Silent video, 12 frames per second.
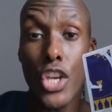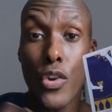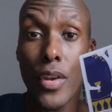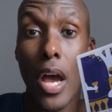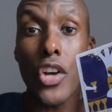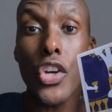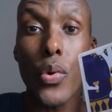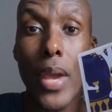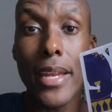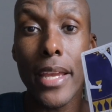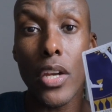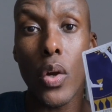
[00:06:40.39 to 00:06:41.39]
You're now
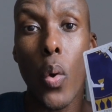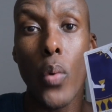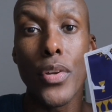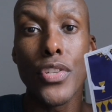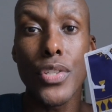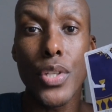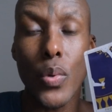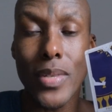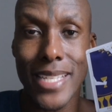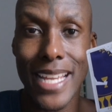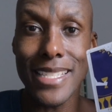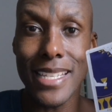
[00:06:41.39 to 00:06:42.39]
creating in accordance to your
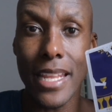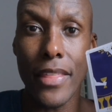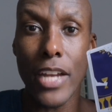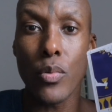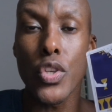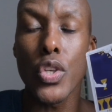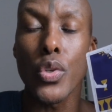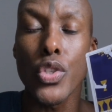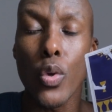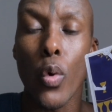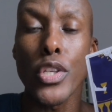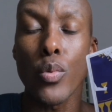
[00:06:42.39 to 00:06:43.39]
destiny, that which your
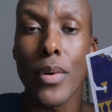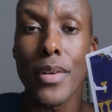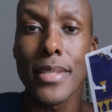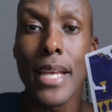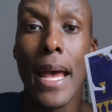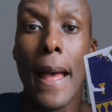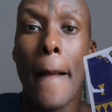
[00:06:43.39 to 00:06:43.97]
source was